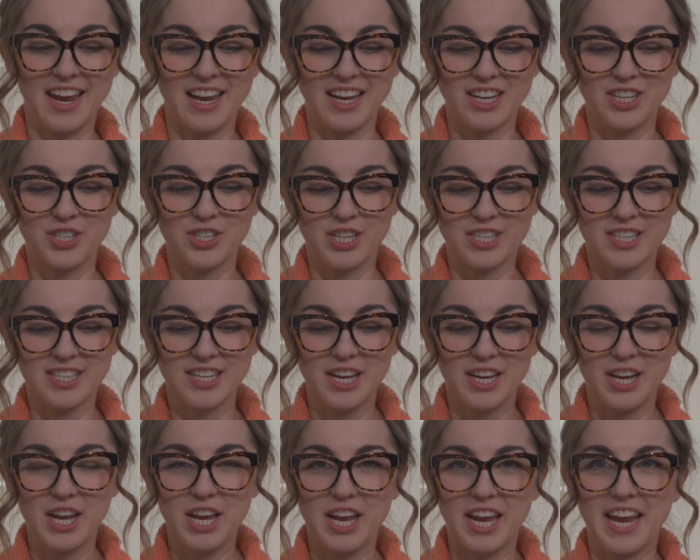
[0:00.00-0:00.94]

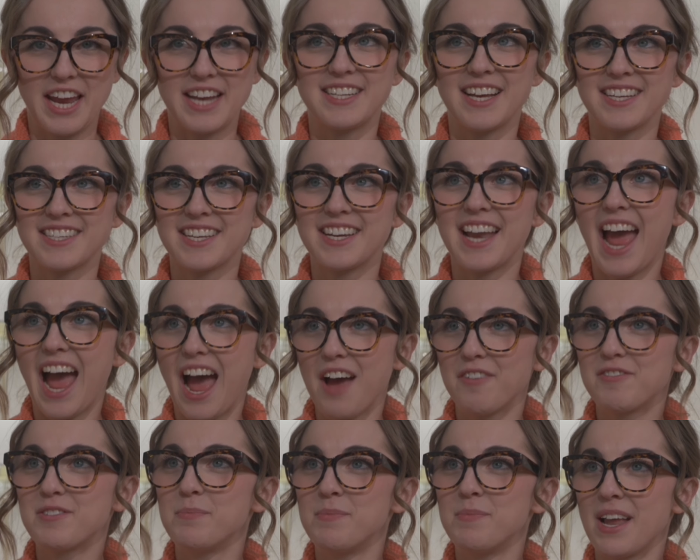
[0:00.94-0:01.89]
it doesn't
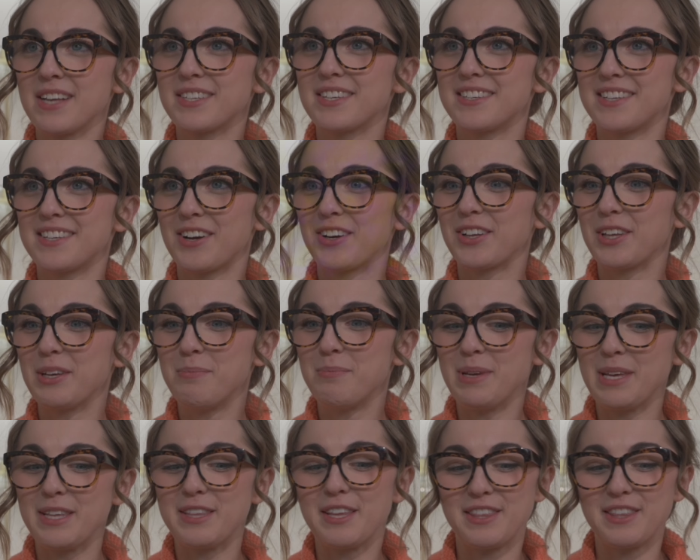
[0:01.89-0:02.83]
have to necessarily
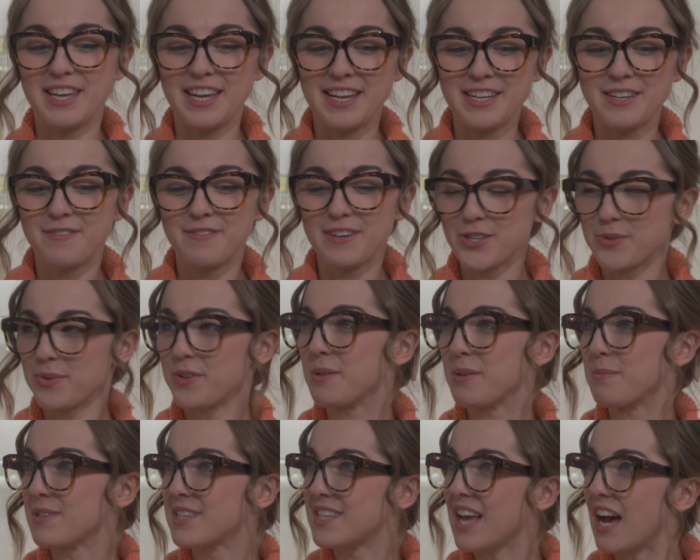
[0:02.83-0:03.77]
be that the individual
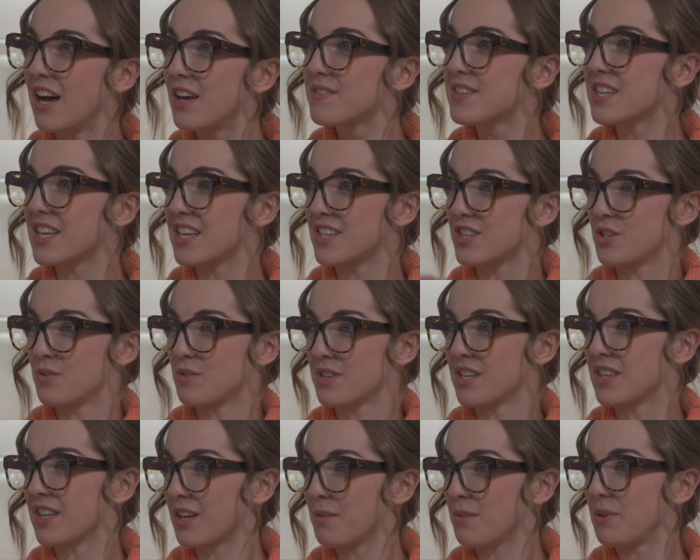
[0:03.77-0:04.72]
themselves is
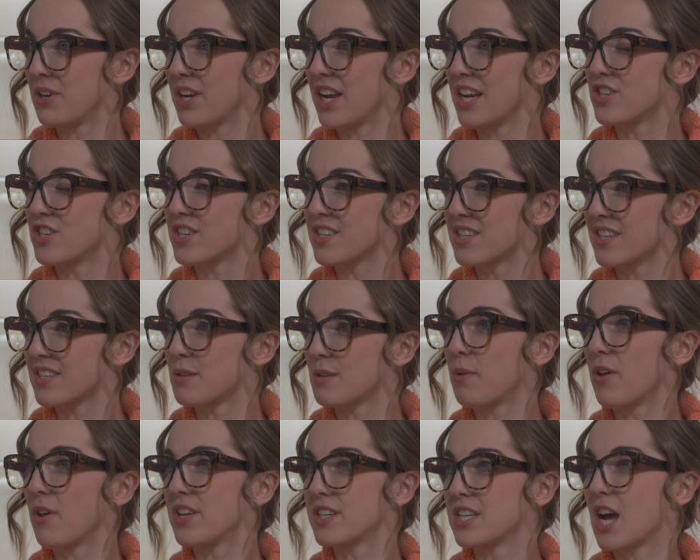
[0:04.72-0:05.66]
using the communication
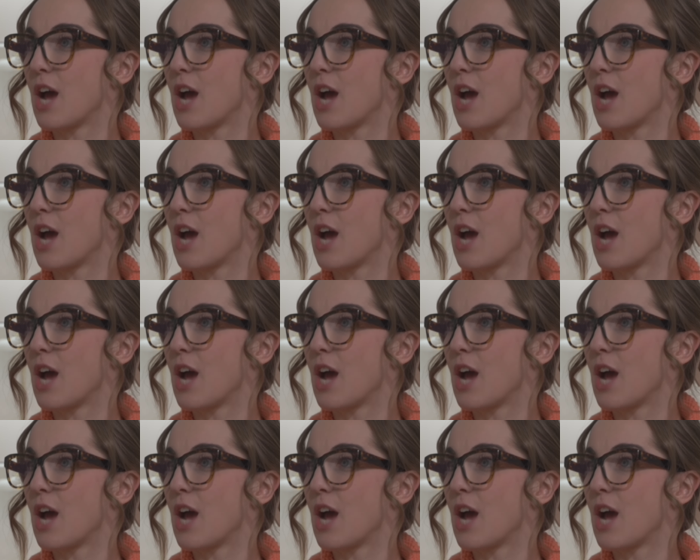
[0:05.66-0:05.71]
system all the